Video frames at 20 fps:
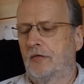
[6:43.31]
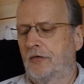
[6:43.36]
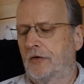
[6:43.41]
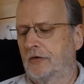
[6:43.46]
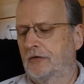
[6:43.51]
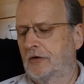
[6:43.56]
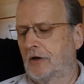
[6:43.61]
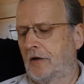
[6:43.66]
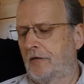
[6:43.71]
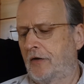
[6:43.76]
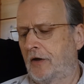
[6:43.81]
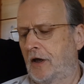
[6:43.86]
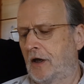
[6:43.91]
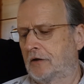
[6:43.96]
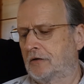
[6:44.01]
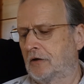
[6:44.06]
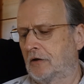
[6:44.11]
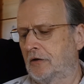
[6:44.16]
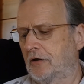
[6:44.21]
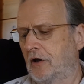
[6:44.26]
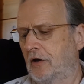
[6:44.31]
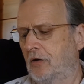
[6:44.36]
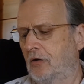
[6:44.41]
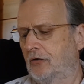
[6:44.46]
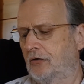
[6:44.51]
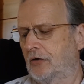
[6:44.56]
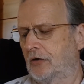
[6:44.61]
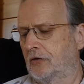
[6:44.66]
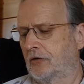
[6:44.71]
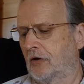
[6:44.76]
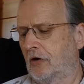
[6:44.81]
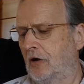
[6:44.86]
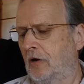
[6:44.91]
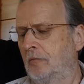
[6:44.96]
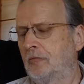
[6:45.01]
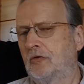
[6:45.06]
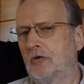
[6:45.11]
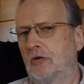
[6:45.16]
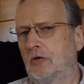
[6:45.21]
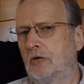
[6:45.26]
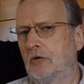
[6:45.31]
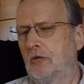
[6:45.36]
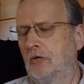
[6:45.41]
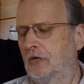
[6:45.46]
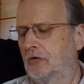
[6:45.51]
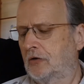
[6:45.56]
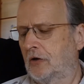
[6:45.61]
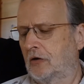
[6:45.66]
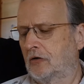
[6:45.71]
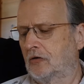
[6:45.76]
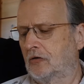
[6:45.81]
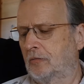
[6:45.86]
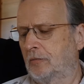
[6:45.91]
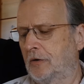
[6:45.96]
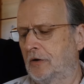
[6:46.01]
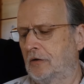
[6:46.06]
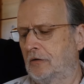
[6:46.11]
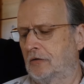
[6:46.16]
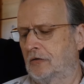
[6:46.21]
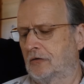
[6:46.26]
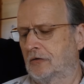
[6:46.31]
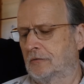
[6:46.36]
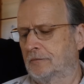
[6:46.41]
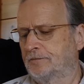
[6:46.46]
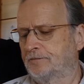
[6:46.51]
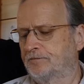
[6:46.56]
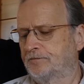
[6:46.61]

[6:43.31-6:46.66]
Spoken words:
the Tathagata knows the time to use such speech.